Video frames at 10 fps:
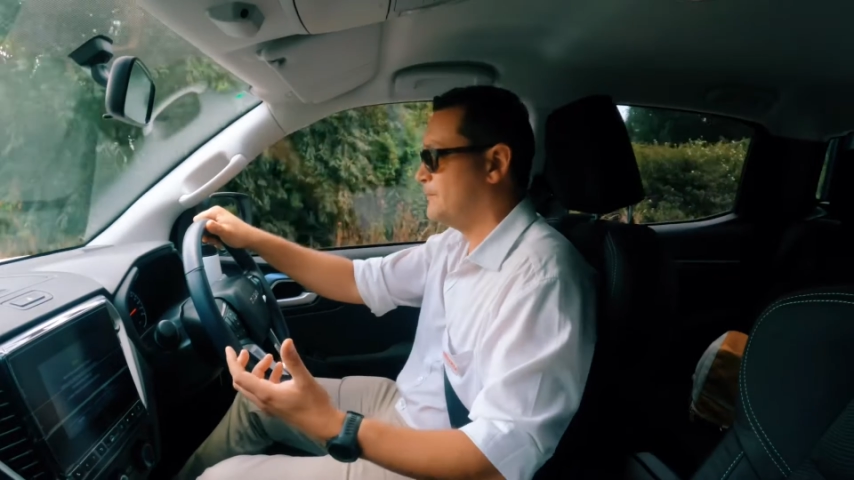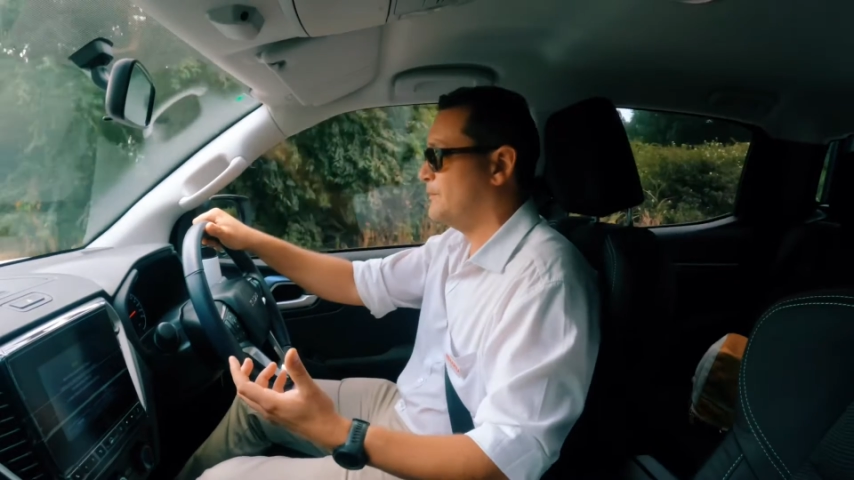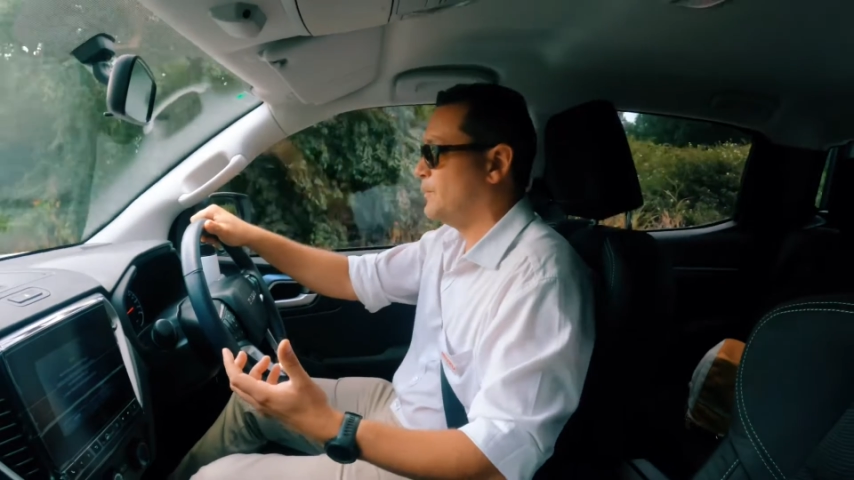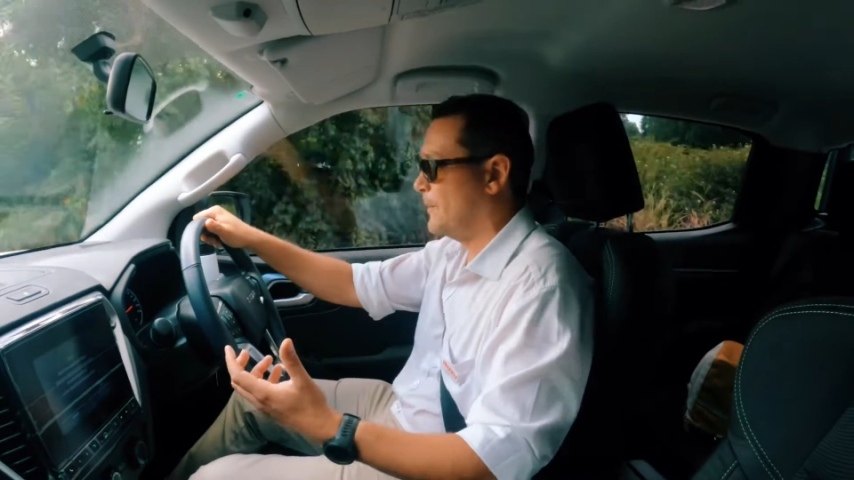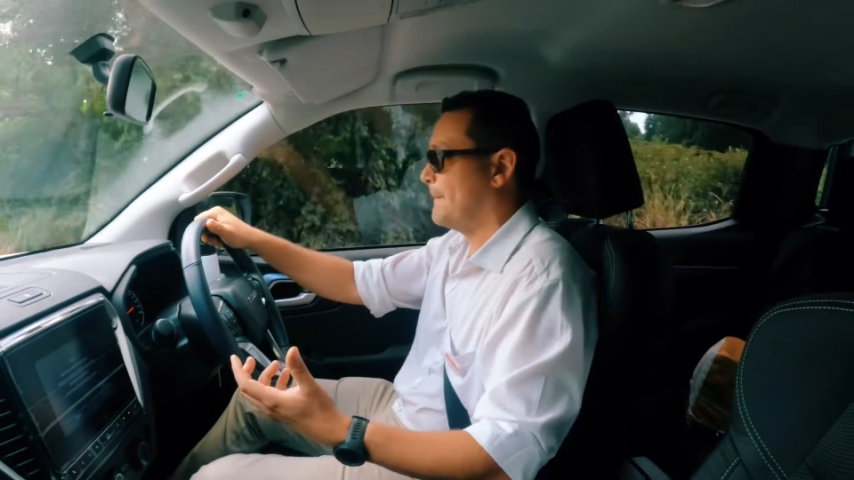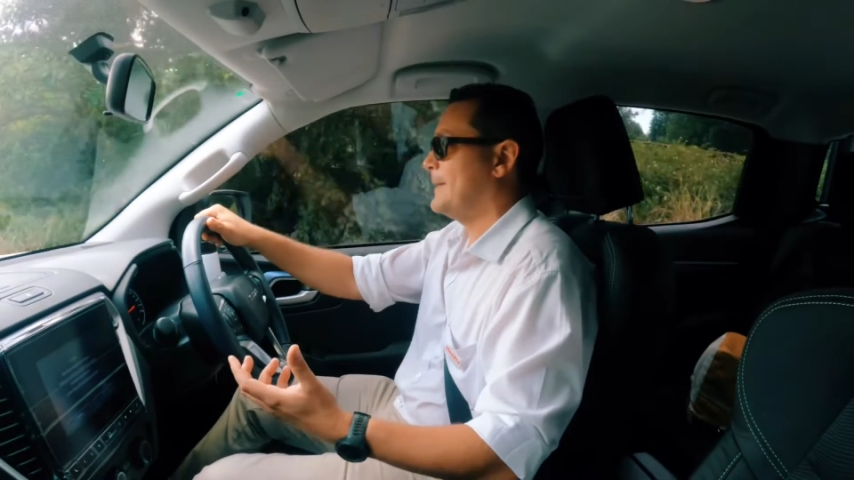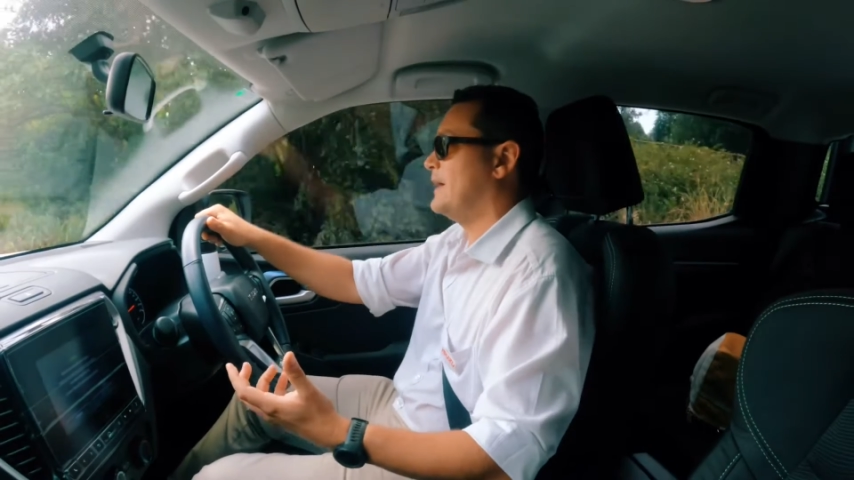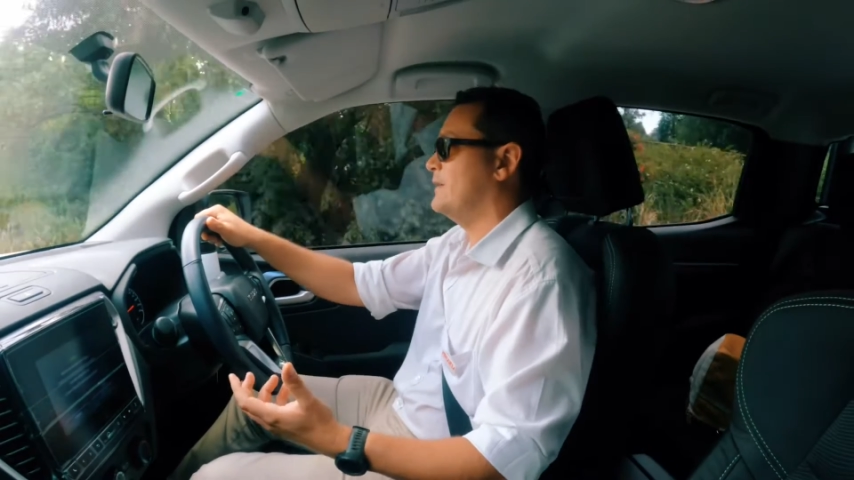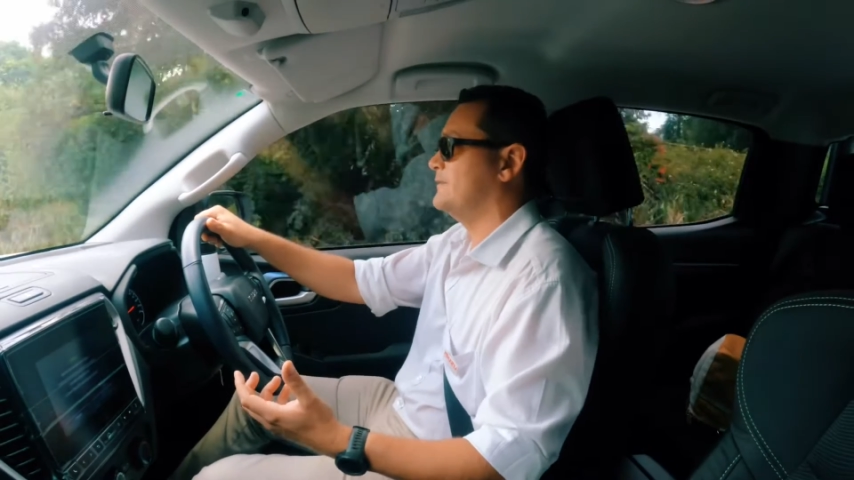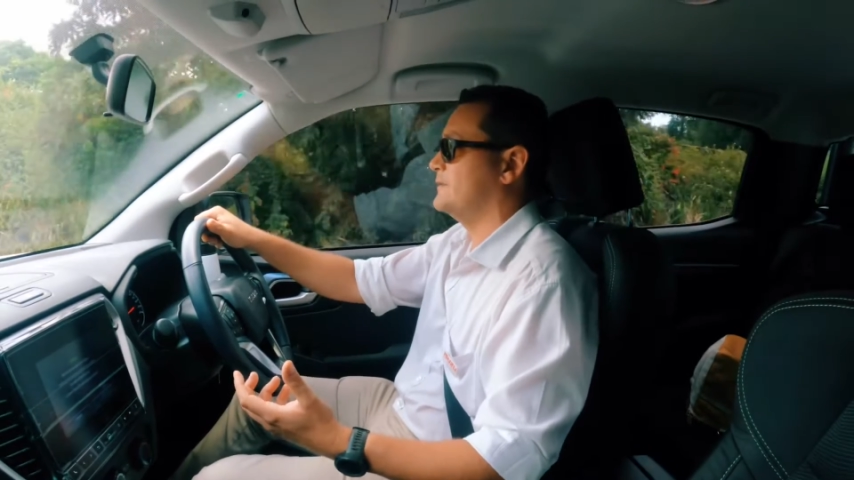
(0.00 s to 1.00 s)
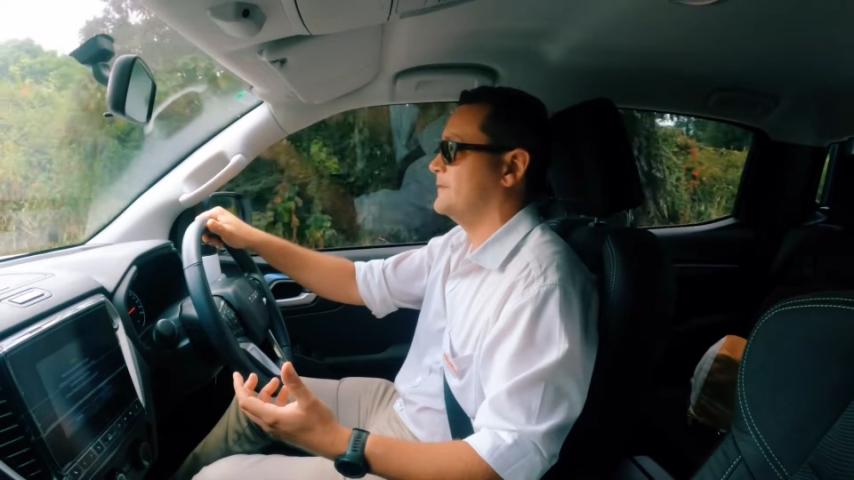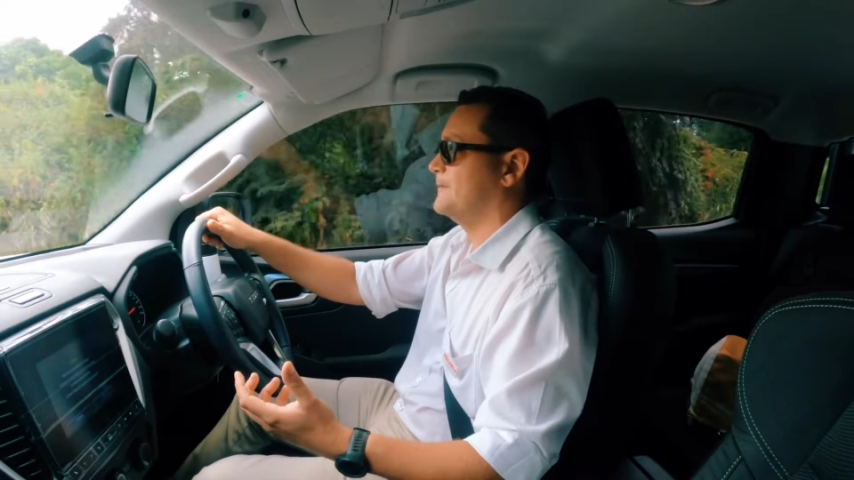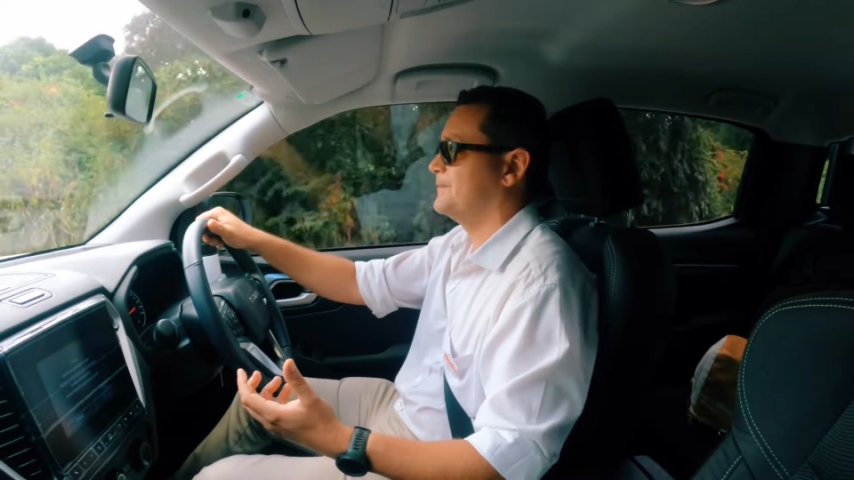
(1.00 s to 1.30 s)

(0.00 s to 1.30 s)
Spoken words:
more powerful.